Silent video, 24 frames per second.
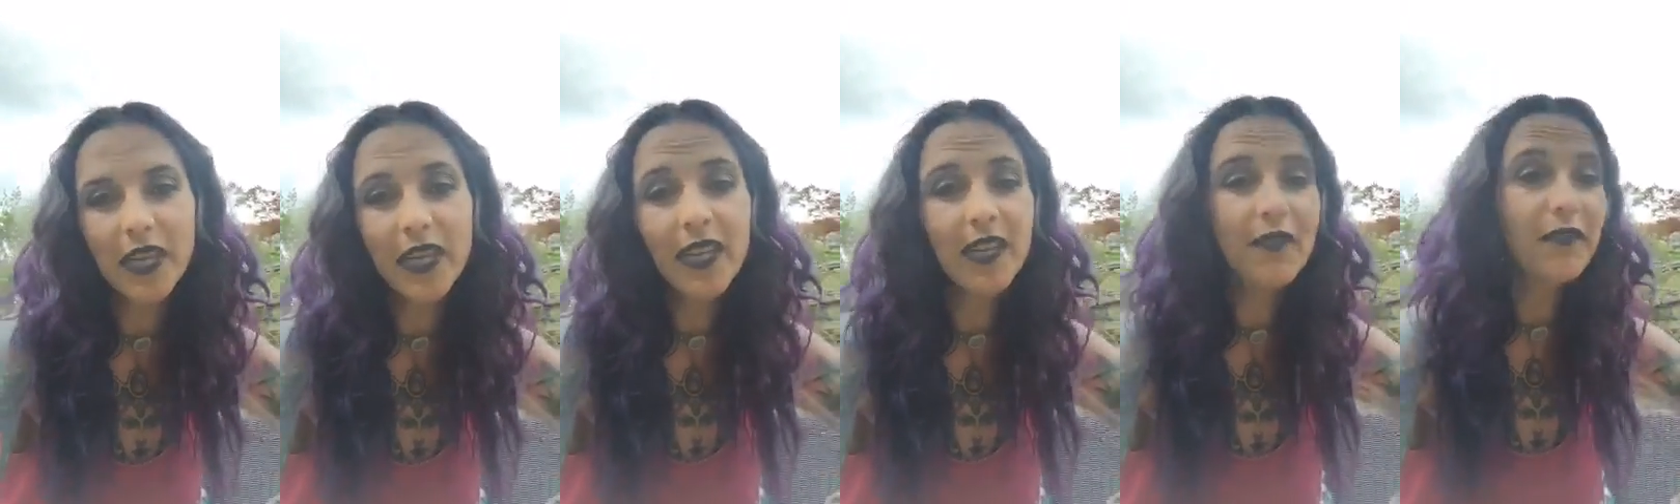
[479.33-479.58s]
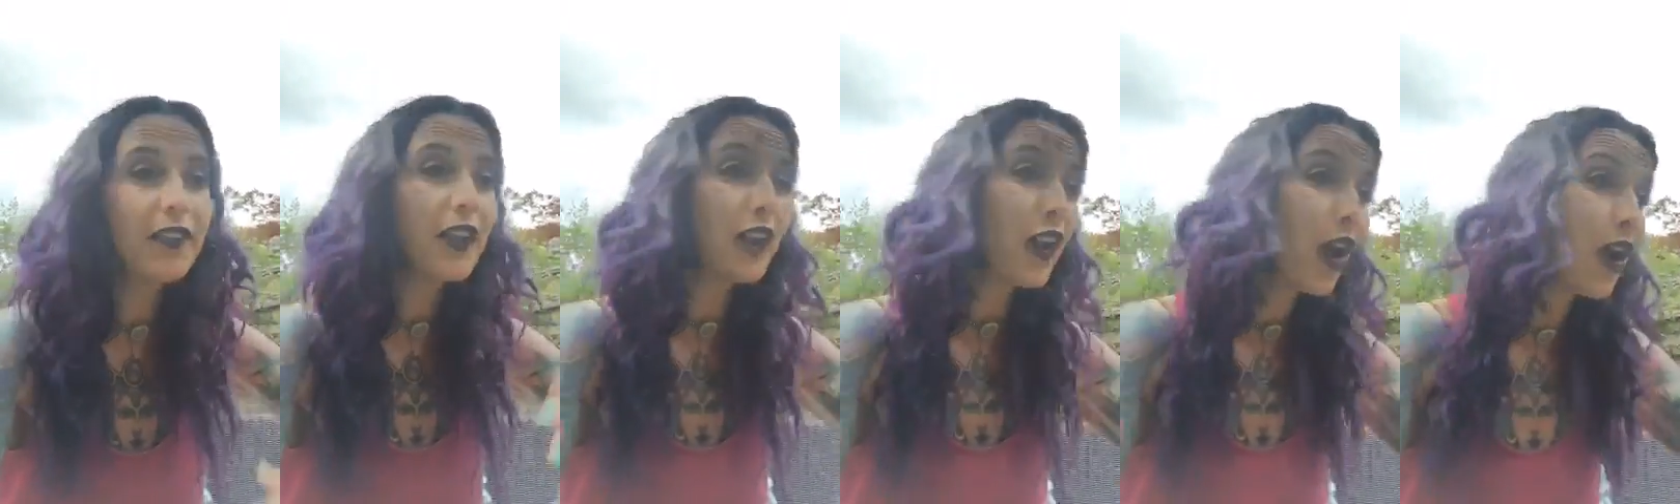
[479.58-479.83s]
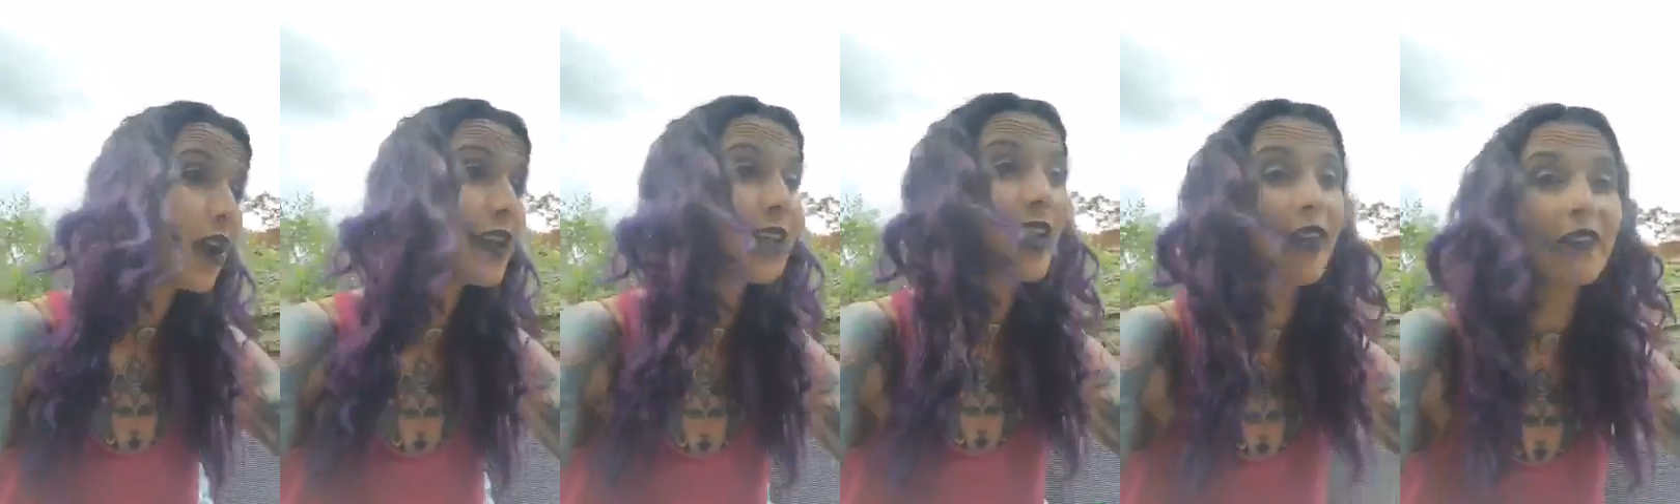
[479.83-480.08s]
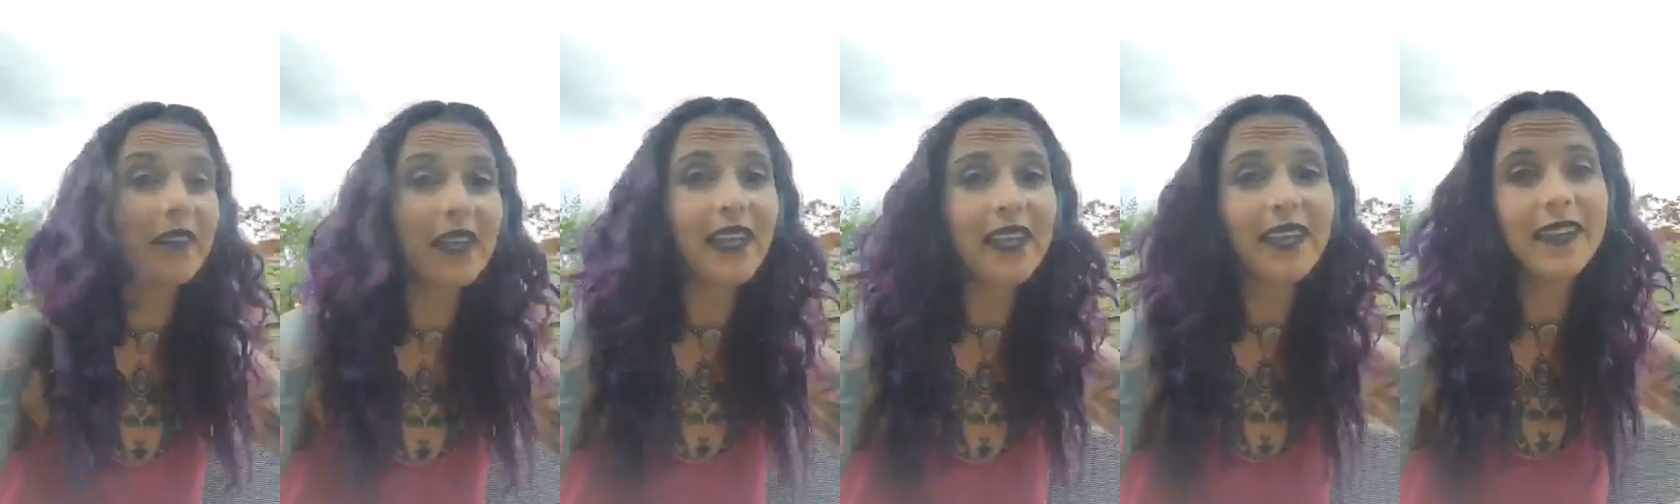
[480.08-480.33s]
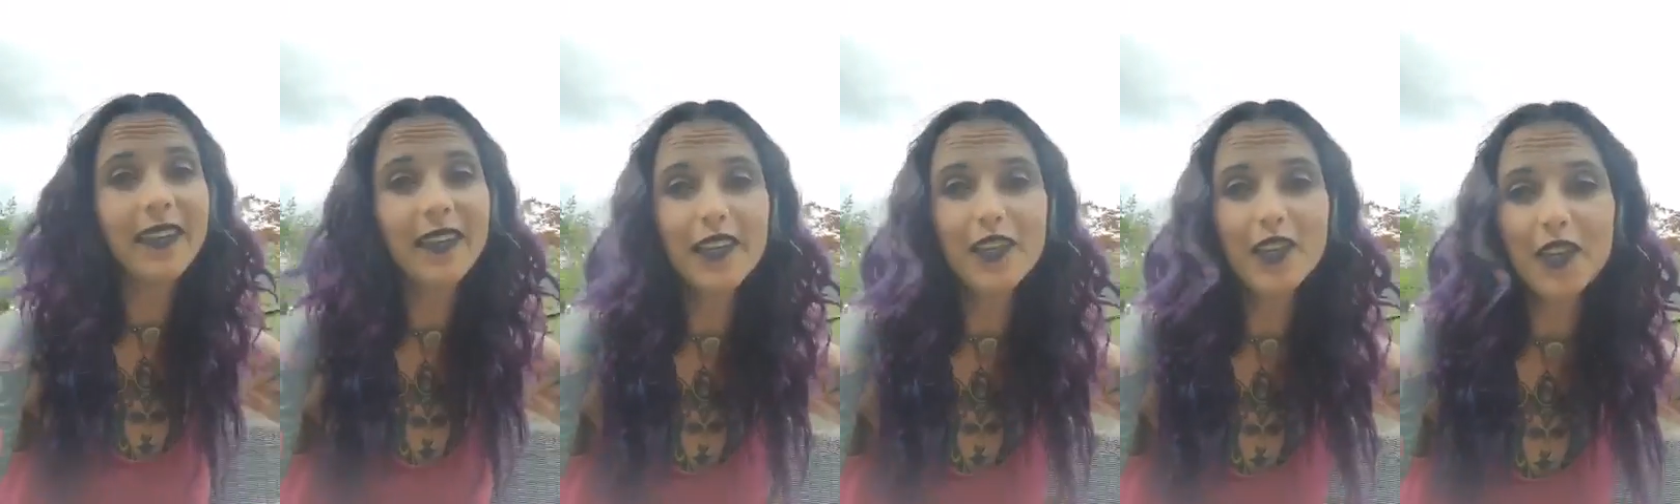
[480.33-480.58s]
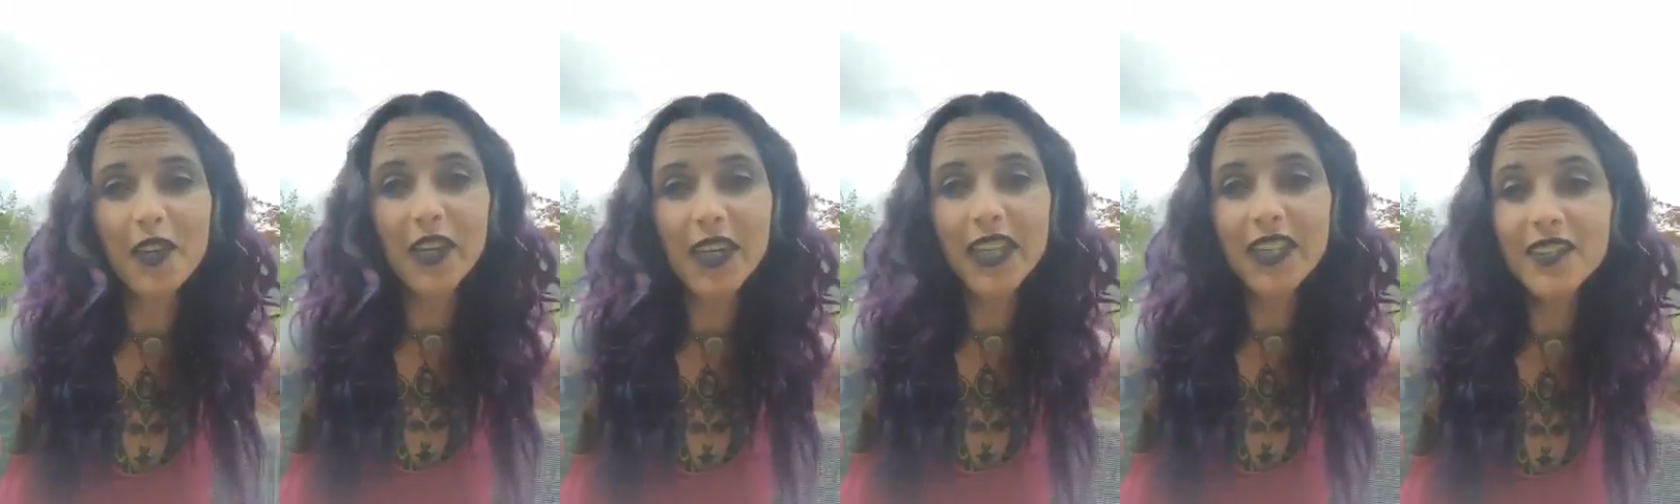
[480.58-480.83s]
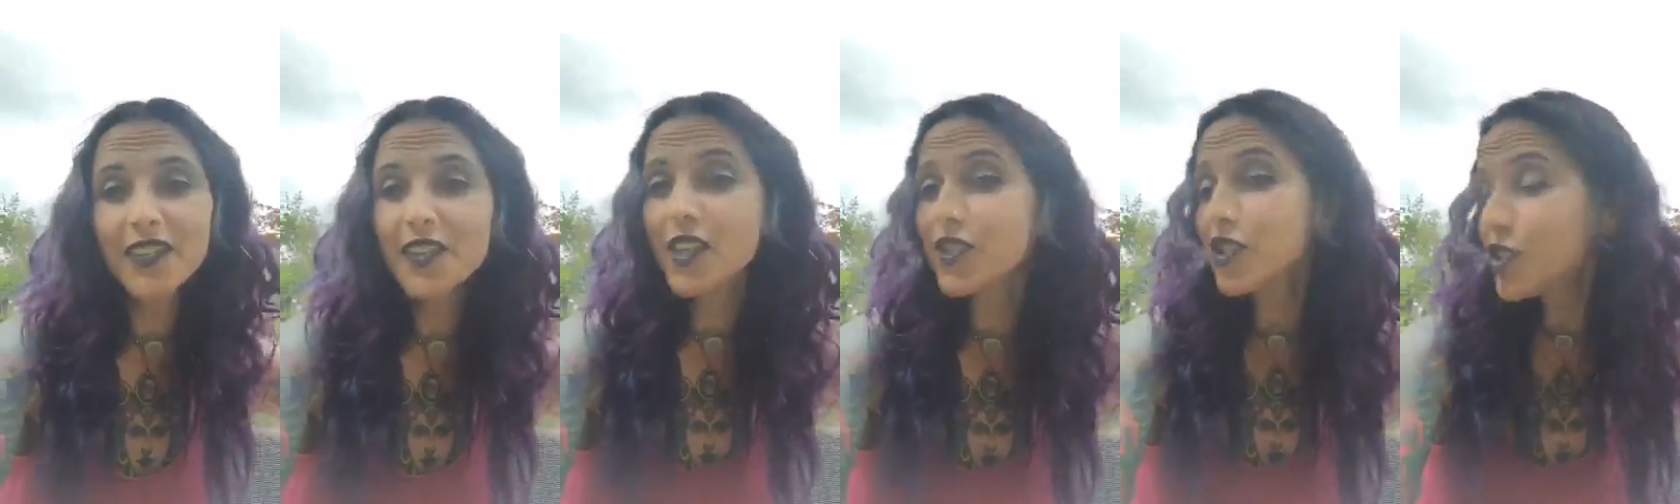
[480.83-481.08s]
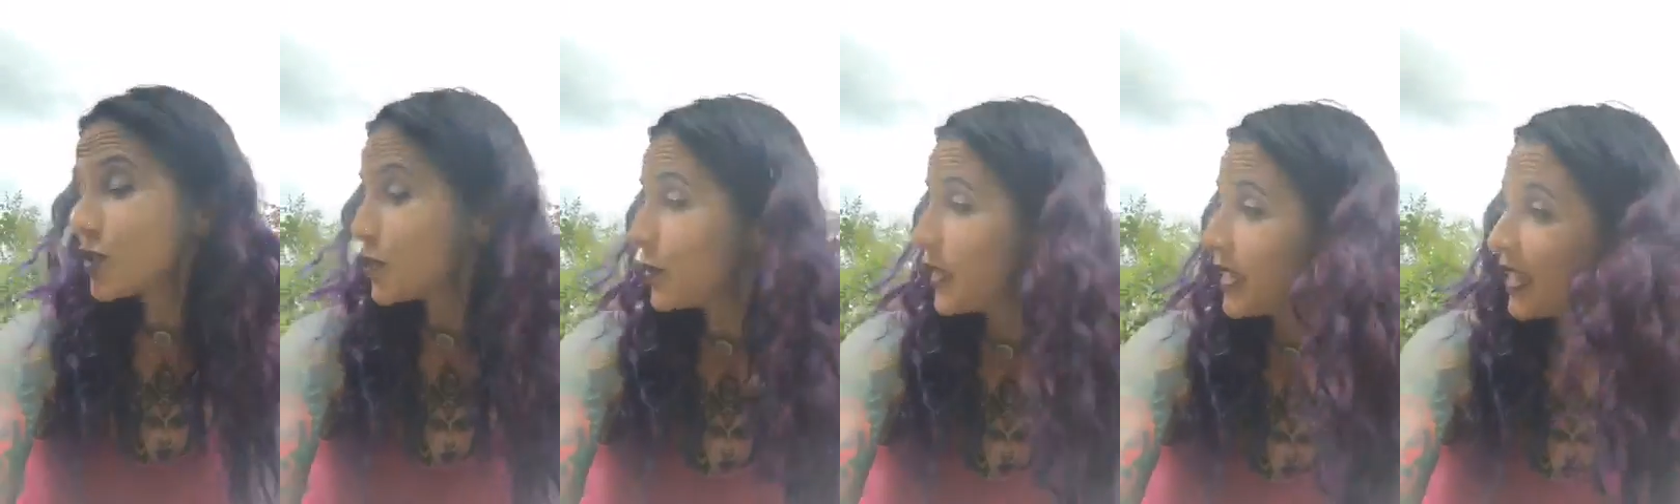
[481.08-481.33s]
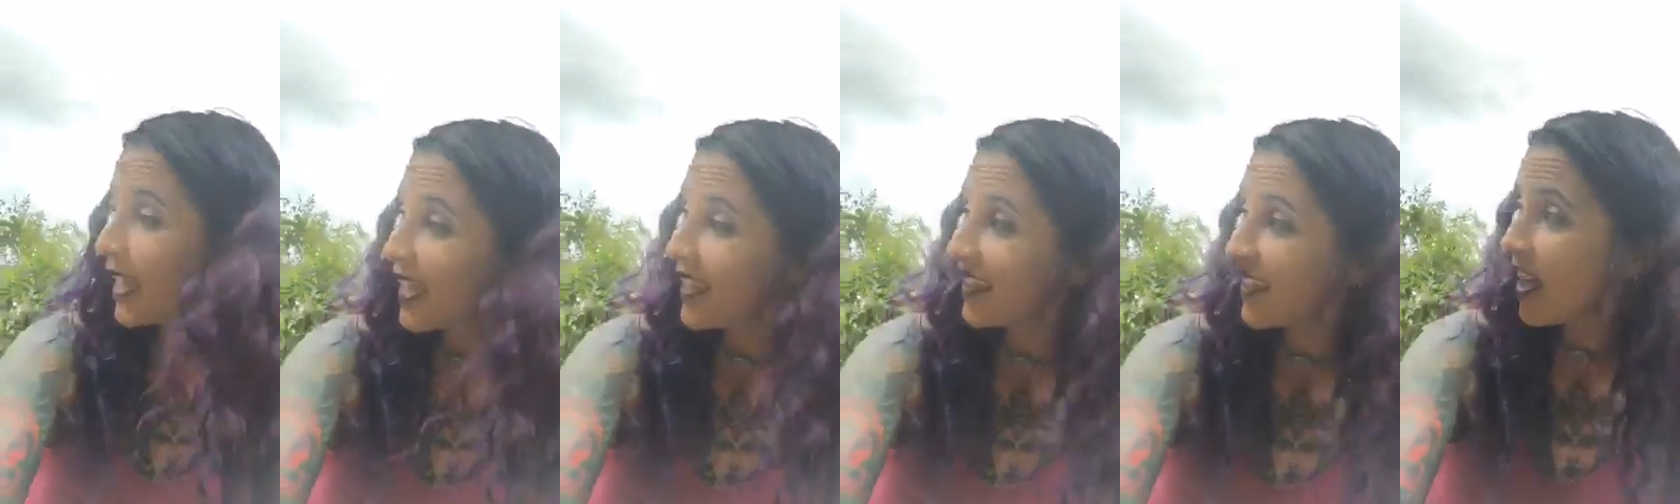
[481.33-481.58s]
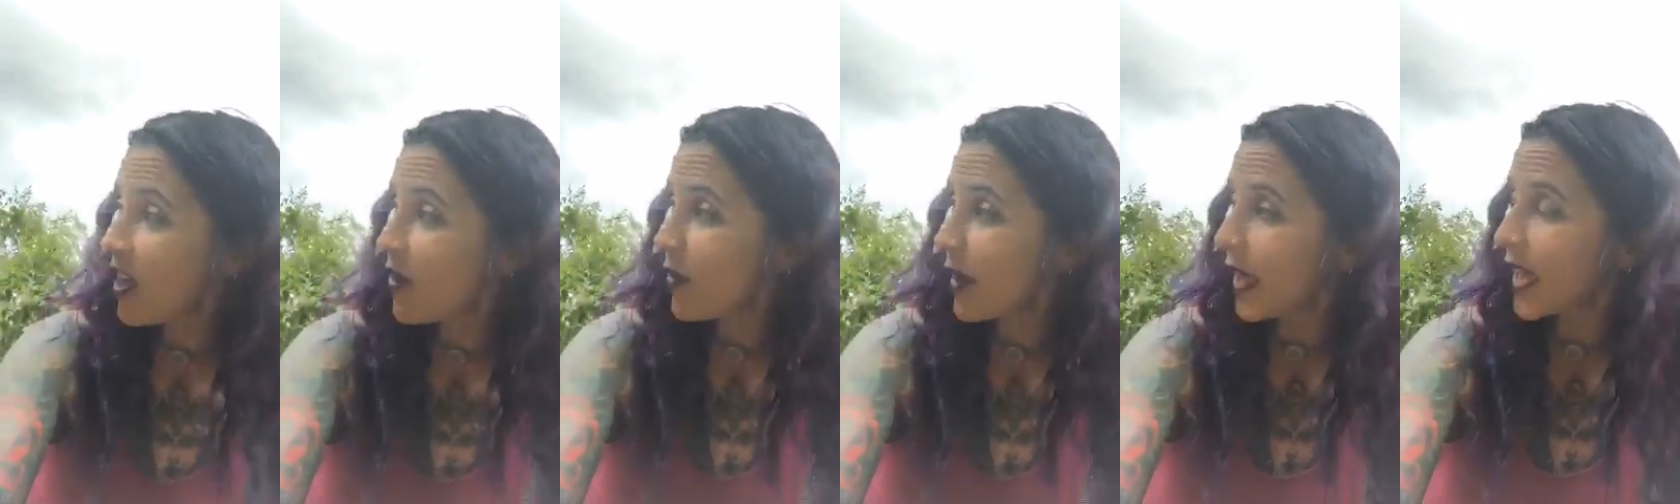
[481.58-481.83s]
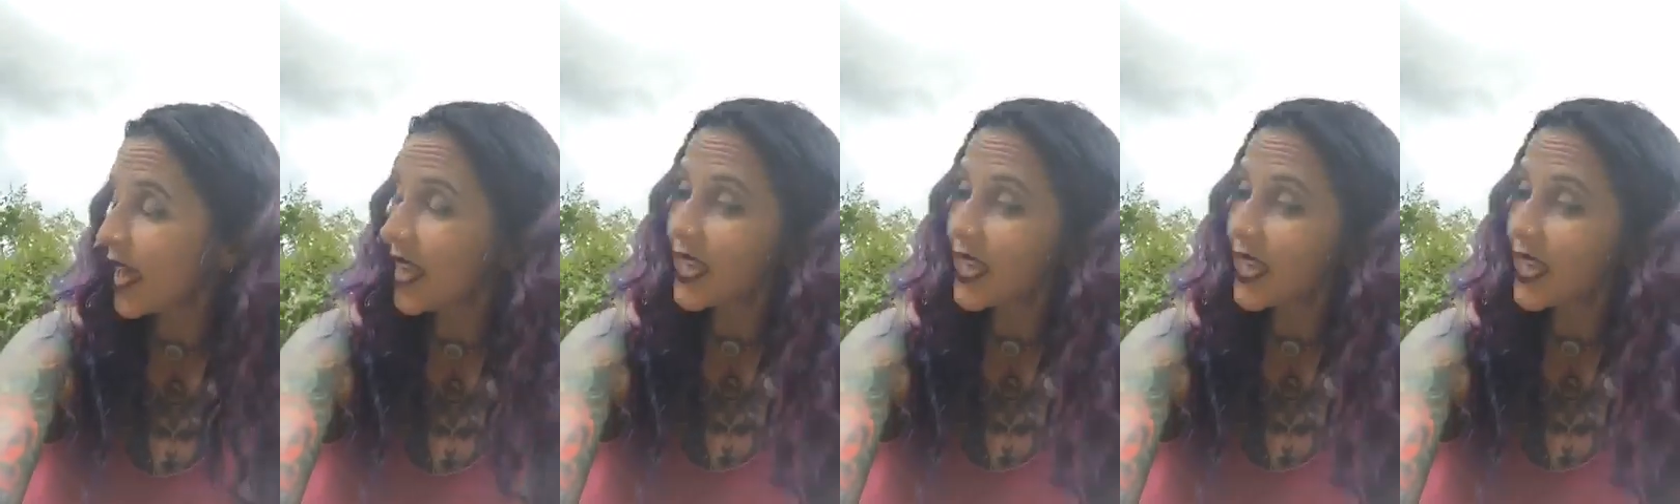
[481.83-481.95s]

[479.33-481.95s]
If you're not a yogi, you can join in. So should we get going?